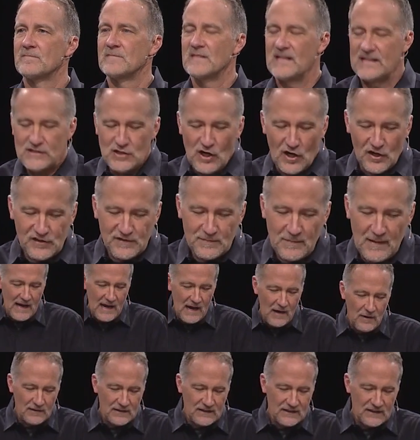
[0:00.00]
He talks about
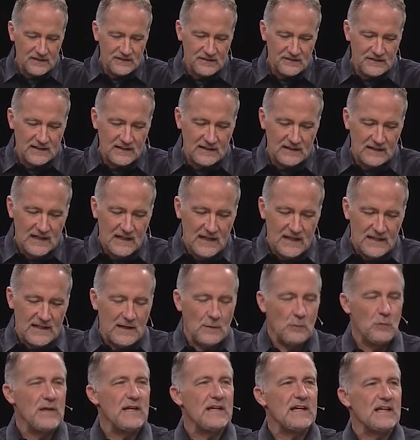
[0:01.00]
how it is that,
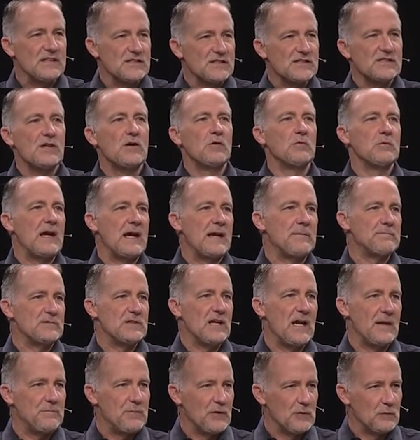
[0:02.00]
that we get so
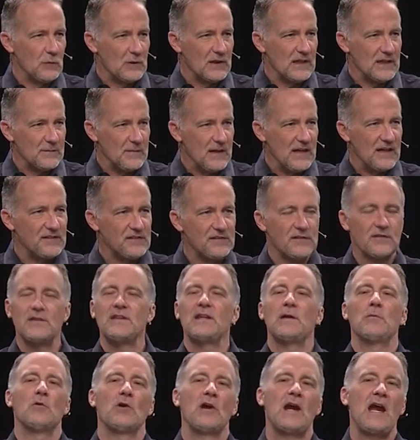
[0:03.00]
wrapped up in wanting to make
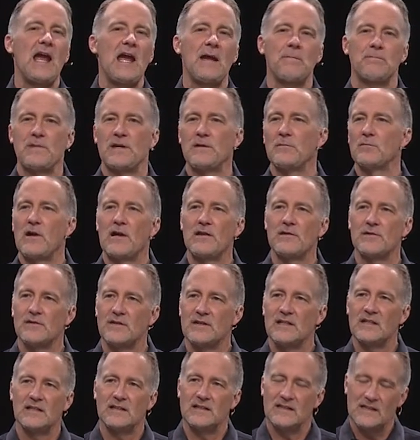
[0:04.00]
certain that we're happy
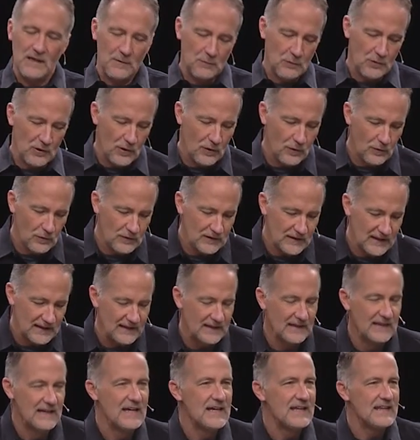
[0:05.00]
rather than that we're
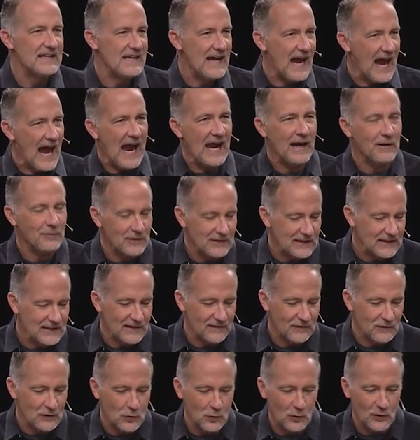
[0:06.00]
holy. The
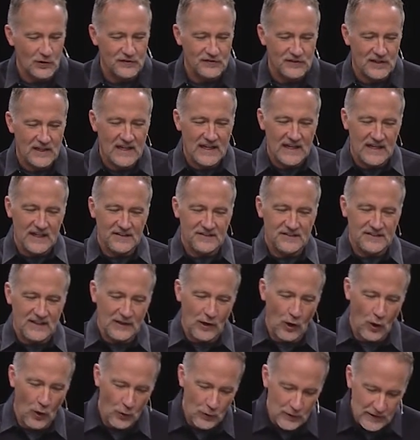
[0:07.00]
irony, of course, is that
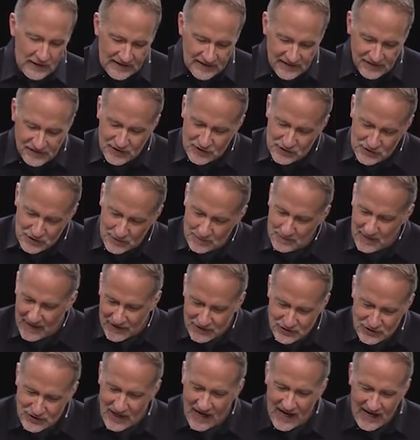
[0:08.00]
holiness is your
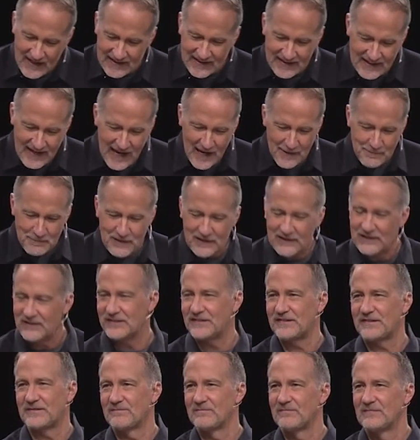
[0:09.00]
best shot at
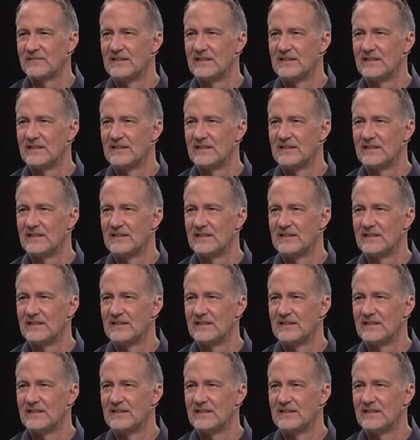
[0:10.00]
happiness.